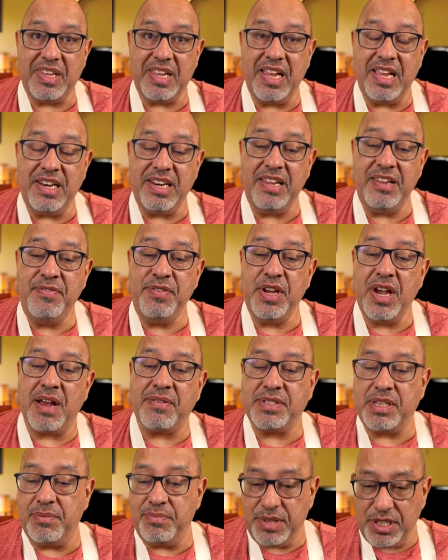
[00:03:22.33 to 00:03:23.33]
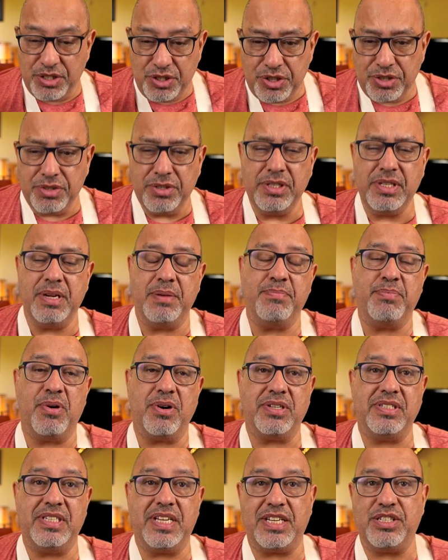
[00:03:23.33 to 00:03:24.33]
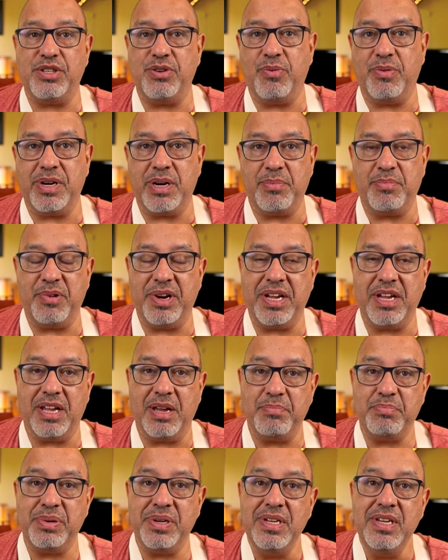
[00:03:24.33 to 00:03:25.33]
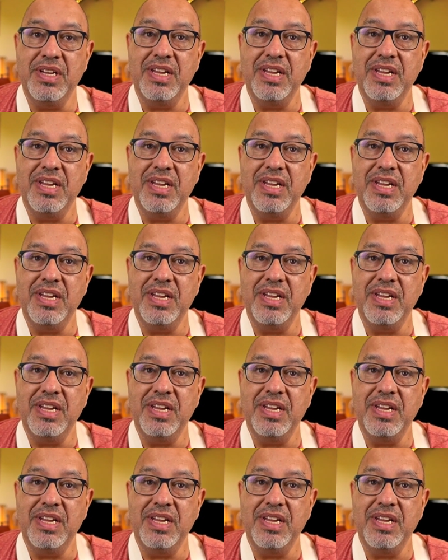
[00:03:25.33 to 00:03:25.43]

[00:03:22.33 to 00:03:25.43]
if you have something truly important that you want to bring up,